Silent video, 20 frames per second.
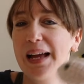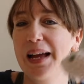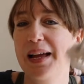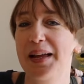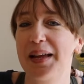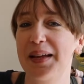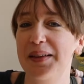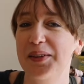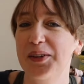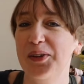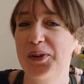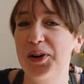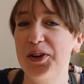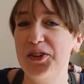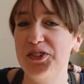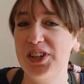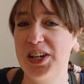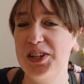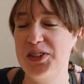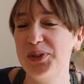And the
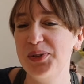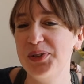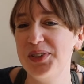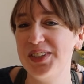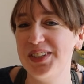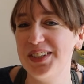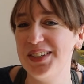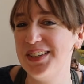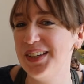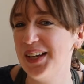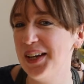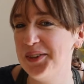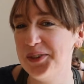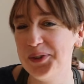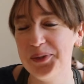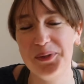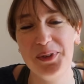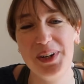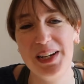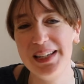crochet tortoise and
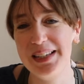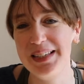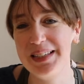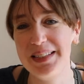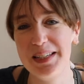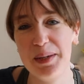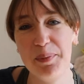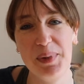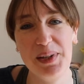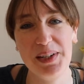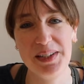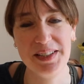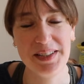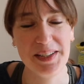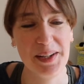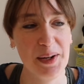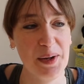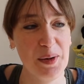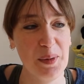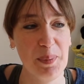turtle, really similar
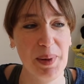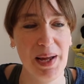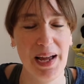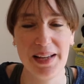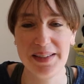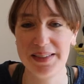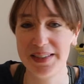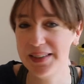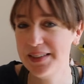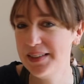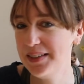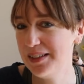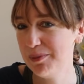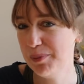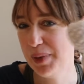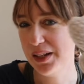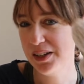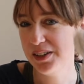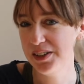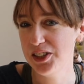style patterns. They're
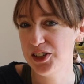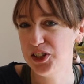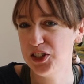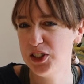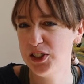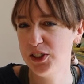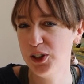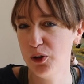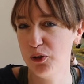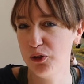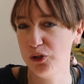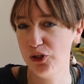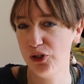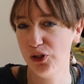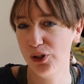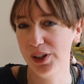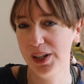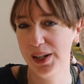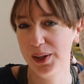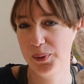made in the soft
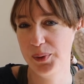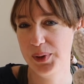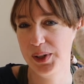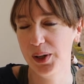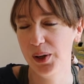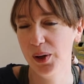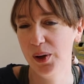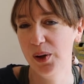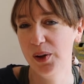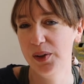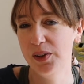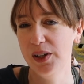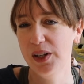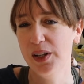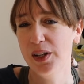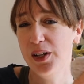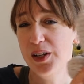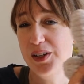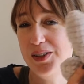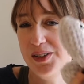chenille yarn,
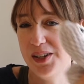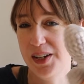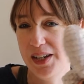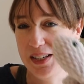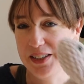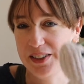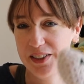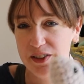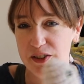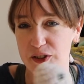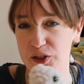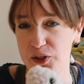nice and